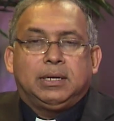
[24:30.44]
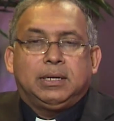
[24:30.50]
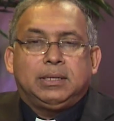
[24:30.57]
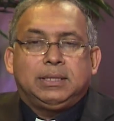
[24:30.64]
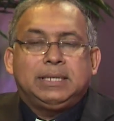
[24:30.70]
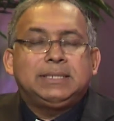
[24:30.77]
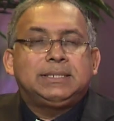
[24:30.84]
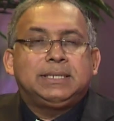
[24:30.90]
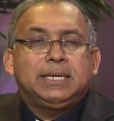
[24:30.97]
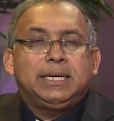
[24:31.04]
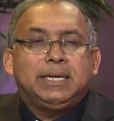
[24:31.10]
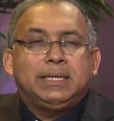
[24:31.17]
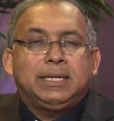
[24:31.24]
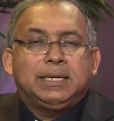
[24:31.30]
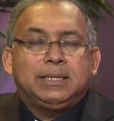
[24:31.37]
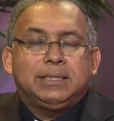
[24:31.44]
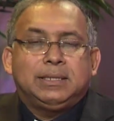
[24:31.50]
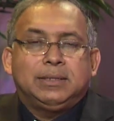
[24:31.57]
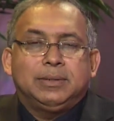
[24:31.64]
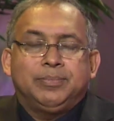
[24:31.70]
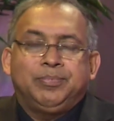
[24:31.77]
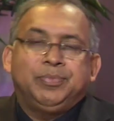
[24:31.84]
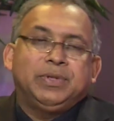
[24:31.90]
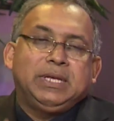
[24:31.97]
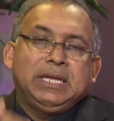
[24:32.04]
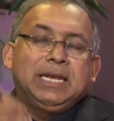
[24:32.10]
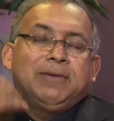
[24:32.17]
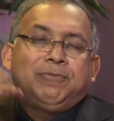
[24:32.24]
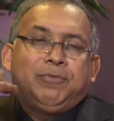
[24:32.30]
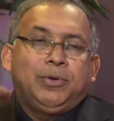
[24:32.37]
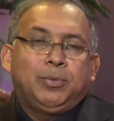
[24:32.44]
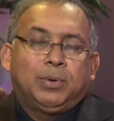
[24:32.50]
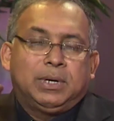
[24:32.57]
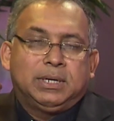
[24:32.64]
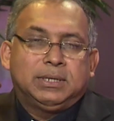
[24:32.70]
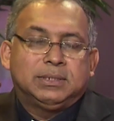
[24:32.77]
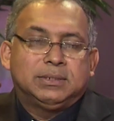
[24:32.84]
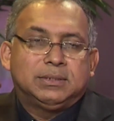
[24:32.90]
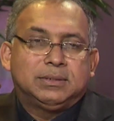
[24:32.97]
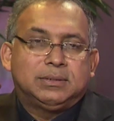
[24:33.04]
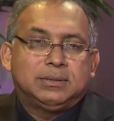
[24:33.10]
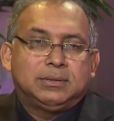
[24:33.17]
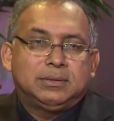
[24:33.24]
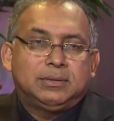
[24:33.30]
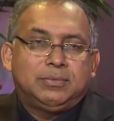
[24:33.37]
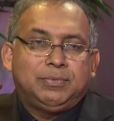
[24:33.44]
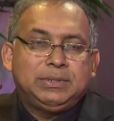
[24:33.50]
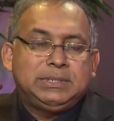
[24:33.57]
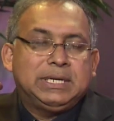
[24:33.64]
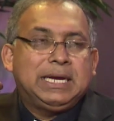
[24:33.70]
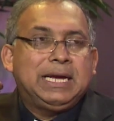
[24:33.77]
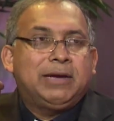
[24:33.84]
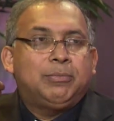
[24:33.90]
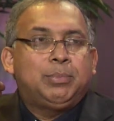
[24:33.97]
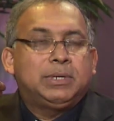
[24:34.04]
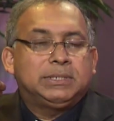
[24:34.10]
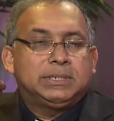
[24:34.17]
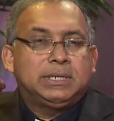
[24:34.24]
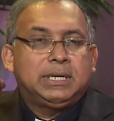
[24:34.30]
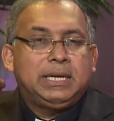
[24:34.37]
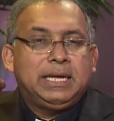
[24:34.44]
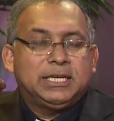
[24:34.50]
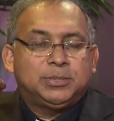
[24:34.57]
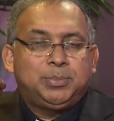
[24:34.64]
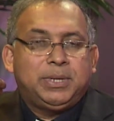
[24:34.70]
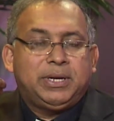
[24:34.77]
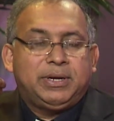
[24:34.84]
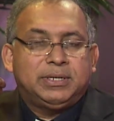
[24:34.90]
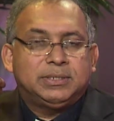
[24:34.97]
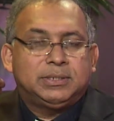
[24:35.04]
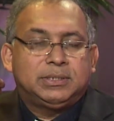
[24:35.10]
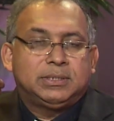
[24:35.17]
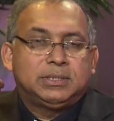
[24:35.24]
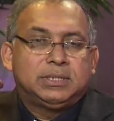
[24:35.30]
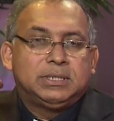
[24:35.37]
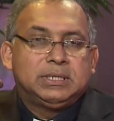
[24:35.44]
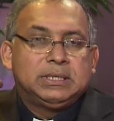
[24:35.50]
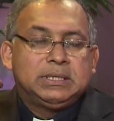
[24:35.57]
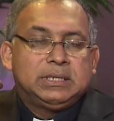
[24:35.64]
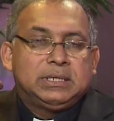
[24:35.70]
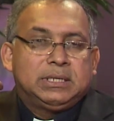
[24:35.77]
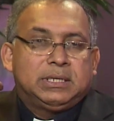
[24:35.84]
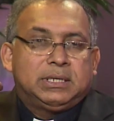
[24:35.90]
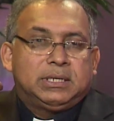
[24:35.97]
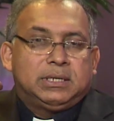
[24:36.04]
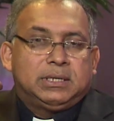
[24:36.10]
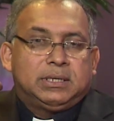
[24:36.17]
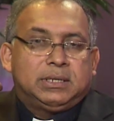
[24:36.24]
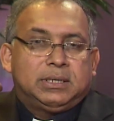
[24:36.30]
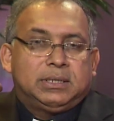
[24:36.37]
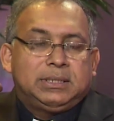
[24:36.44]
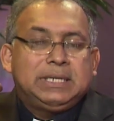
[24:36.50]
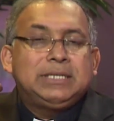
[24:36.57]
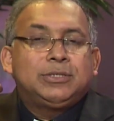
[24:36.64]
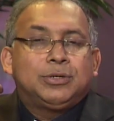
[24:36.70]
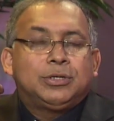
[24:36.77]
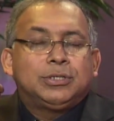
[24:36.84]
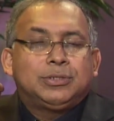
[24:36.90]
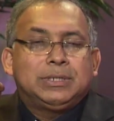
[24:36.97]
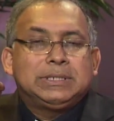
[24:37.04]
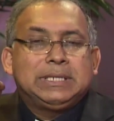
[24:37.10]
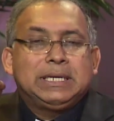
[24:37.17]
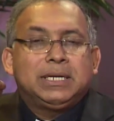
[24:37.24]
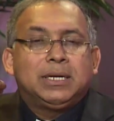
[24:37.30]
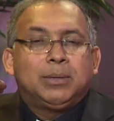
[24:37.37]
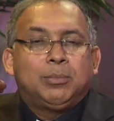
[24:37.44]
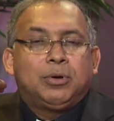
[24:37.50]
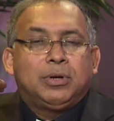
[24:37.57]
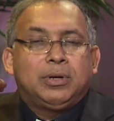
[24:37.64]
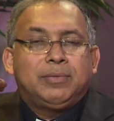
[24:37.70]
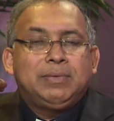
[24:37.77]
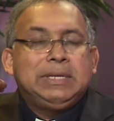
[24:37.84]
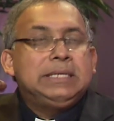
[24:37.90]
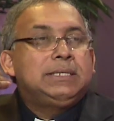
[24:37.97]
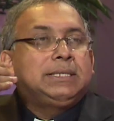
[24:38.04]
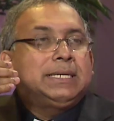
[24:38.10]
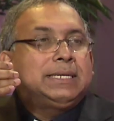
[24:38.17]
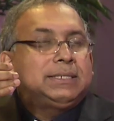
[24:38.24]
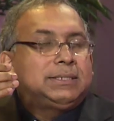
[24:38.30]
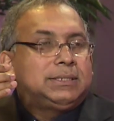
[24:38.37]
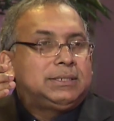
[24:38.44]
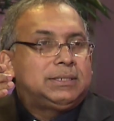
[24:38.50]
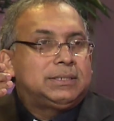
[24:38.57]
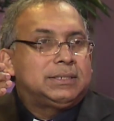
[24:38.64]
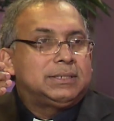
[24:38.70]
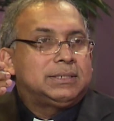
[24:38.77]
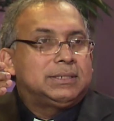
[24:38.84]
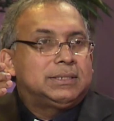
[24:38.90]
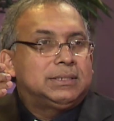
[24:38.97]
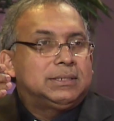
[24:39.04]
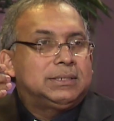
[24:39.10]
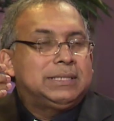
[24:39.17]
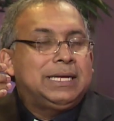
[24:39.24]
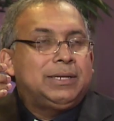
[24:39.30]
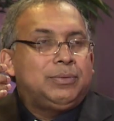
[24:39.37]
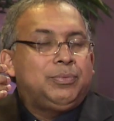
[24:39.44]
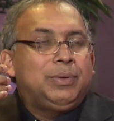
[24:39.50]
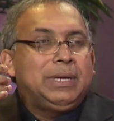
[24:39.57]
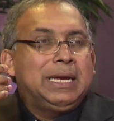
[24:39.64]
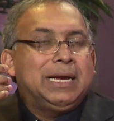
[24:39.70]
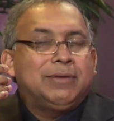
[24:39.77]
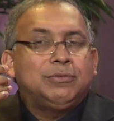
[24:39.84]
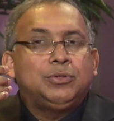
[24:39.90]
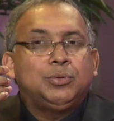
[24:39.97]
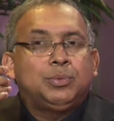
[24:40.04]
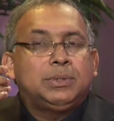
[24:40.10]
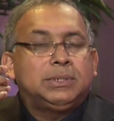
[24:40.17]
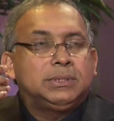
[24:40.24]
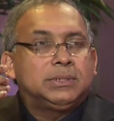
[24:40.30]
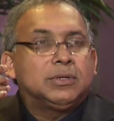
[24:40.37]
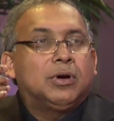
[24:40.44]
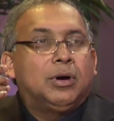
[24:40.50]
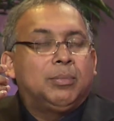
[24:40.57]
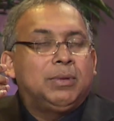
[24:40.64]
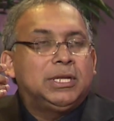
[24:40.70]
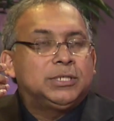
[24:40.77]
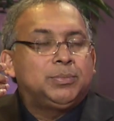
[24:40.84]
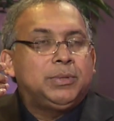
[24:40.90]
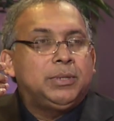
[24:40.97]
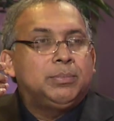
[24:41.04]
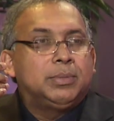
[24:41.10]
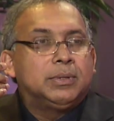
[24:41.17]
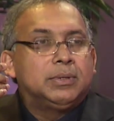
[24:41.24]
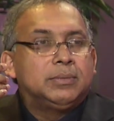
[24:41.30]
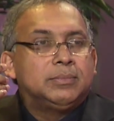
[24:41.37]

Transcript: there is a, there in everyone, which I have personally experienced, there is also a certain amount of detest that we have towards homeless people.